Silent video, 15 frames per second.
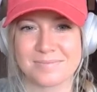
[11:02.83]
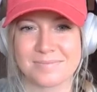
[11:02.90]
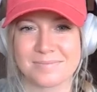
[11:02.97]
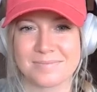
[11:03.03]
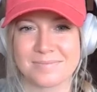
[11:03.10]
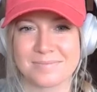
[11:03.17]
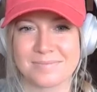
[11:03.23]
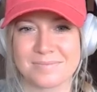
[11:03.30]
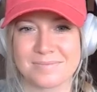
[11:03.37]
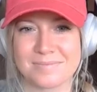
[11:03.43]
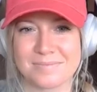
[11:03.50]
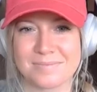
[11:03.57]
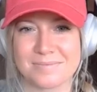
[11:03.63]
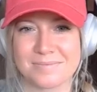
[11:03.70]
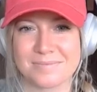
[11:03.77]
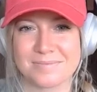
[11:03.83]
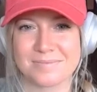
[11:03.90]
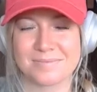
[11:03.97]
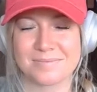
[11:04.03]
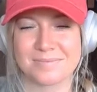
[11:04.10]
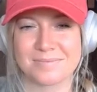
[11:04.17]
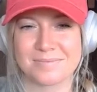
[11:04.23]

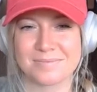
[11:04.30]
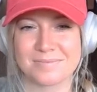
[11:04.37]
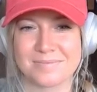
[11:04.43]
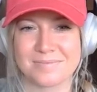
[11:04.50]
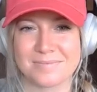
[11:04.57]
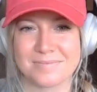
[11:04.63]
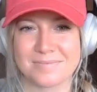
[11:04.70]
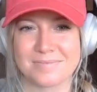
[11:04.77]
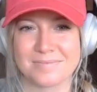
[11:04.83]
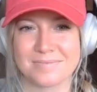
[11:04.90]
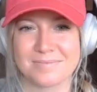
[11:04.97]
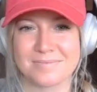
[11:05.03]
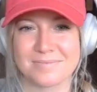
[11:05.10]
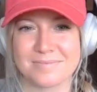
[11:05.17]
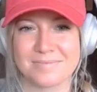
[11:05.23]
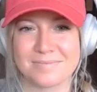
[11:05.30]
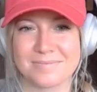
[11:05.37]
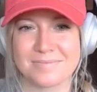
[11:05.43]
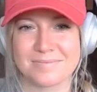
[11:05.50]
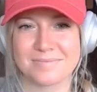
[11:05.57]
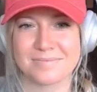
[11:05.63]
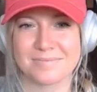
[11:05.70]

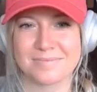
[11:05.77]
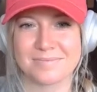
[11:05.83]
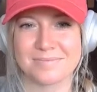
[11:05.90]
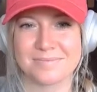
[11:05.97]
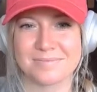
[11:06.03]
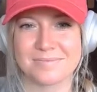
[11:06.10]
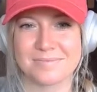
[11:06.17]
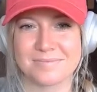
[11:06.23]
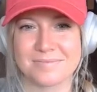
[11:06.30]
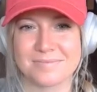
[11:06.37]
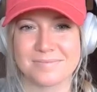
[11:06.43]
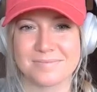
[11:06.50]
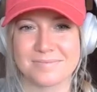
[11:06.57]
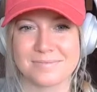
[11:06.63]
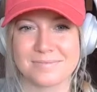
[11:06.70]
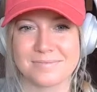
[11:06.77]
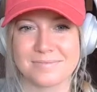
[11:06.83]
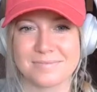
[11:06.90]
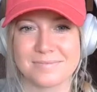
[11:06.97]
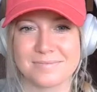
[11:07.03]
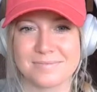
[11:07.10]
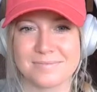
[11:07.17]

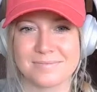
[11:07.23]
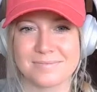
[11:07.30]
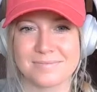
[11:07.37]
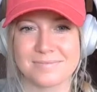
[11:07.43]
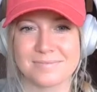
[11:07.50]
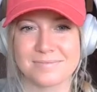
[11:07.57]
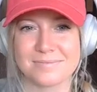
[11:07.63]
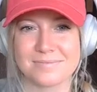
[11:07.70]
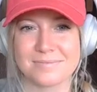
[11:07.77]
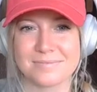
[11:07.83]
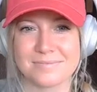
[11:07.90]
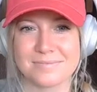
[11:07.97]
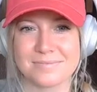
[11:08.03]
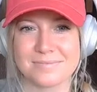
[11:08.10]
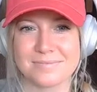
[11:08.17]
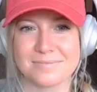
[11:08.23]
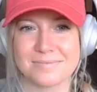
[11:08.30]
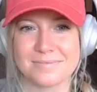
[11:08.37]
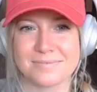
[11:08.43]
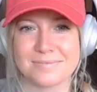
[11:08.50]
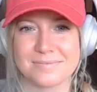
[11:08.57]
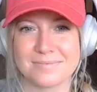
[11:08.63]

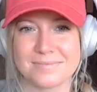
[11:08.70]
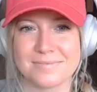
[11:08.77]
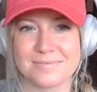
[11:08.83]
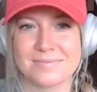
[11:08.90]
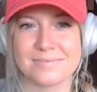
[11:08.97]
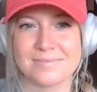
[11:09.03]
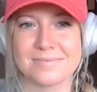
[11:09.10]
[no speech]